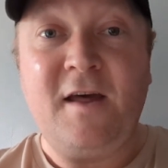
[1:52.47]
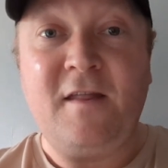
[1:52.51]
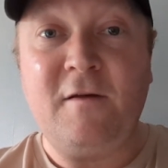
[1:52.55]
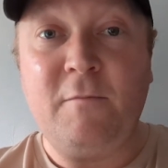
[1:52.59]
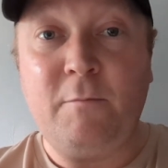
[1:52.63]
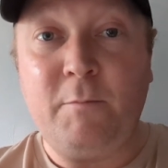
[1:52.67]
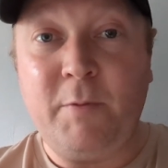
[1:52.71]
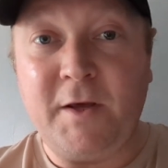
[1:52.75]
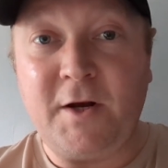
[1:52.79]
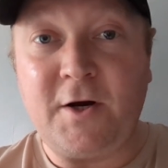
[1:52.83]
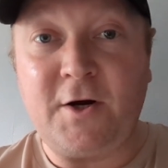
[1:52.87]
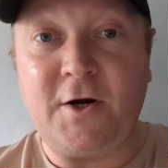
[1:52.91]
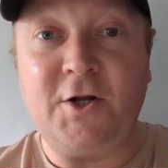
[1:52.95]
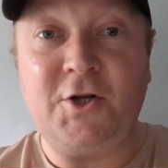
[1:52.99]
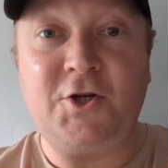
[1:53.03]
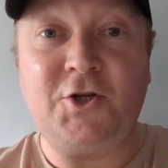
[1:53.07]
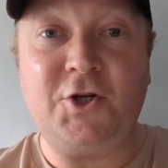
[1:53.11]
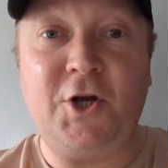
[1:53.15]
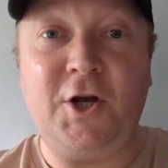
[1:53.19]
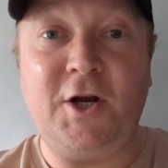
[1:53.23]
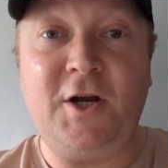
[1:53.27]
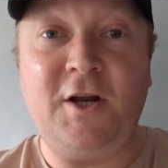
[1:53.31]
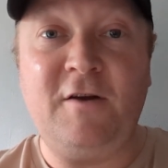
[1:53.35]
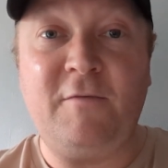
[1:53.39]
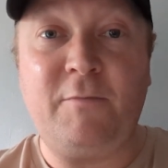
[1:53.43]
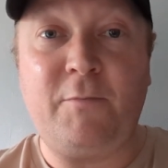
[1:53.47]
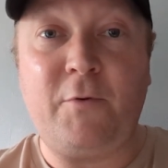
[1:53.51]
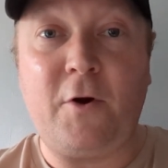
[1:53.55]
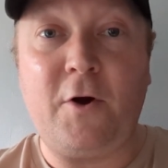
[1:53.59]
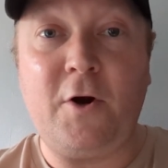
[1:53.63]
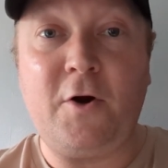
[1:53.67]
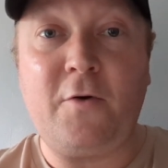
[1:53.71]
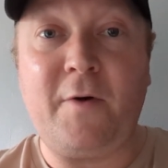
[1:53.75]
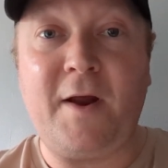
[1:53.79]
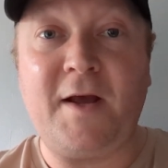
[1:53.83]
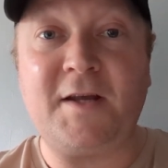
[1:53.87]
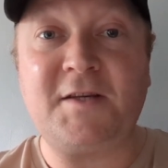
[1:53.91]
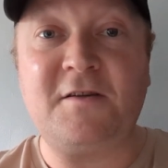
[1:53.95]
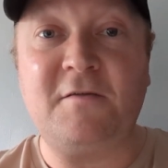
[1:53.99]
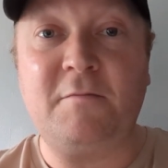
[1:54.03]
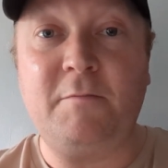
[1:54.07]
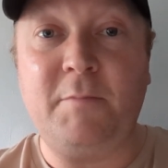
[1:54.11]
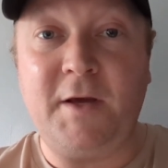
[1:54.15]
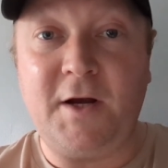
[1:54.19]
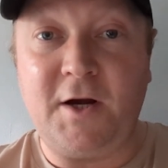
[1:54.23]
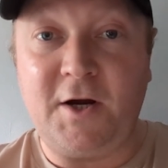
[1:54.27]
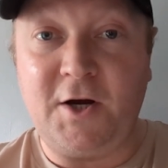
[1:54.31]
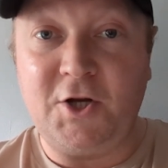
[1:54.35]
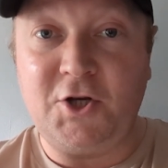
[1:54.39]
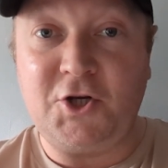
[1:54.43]
They've been on a journey of progress. They've
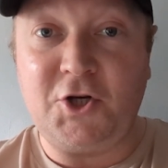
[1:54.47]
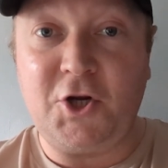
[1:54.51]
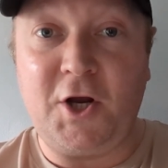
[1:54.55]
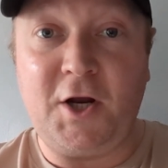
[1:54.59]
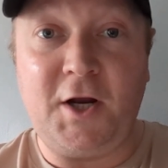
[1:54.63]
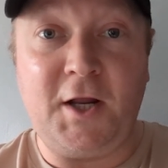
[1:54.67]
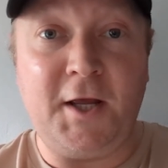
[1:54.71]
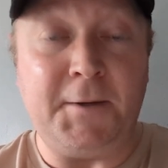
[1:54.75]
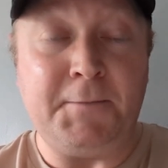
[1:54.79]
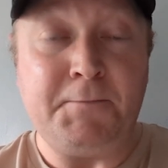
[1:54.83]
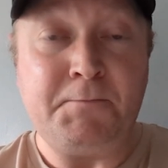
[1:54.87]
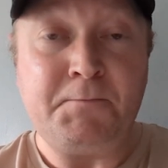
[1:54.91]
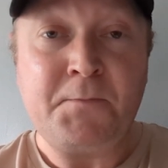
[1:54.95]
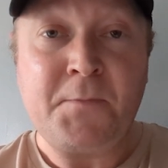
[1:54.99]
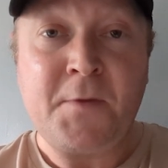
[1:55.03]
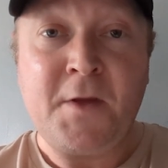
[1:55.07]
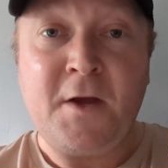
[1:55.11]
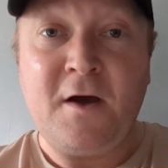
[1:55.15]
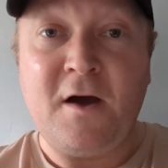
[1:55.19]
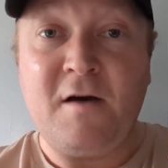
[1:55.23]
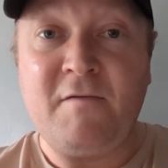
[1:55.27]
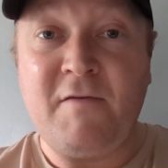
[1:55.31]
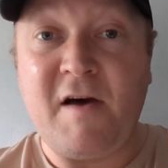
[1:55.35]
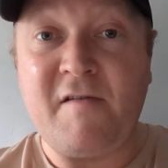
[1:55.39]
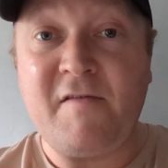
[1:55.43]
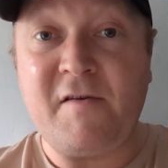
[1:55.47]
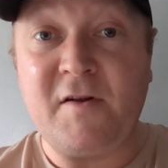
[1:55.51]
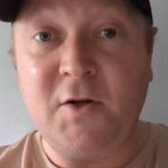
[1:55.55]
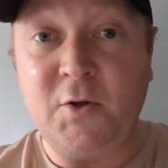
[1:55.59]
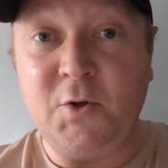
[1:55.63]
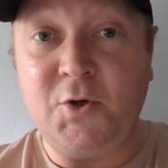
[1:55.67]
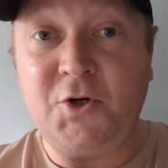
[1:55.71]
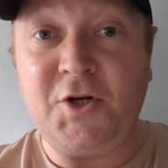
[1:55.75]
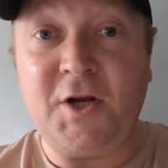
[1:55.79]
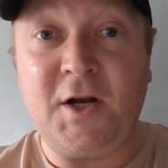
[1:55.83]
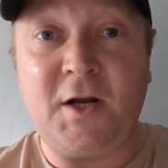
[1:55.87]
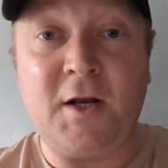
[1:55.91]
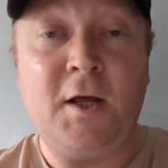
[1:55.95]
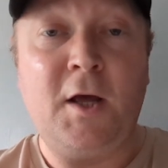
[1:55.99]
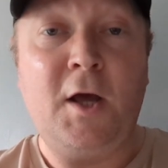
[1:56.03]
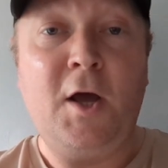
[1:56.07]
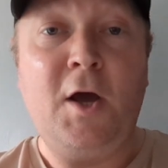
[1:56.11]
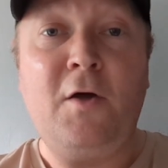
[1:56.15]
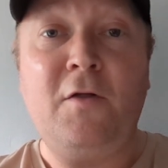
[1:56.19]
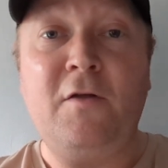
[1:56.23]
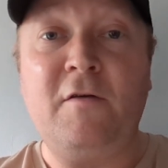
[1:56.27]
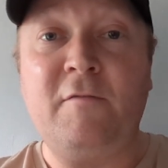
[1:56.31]
been on a journey of evolution.